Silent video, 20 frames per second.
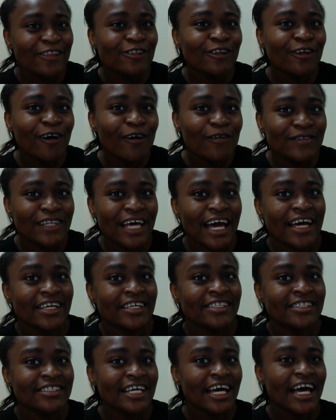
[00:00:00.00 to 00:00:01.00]
love that
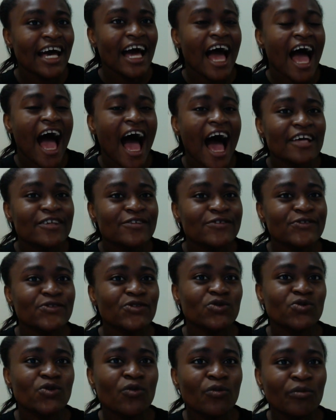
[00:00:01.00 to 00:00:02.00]
it has
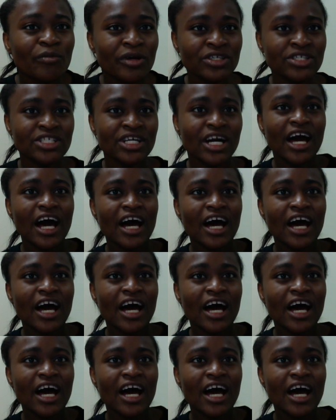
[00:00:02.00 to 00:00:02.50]
so much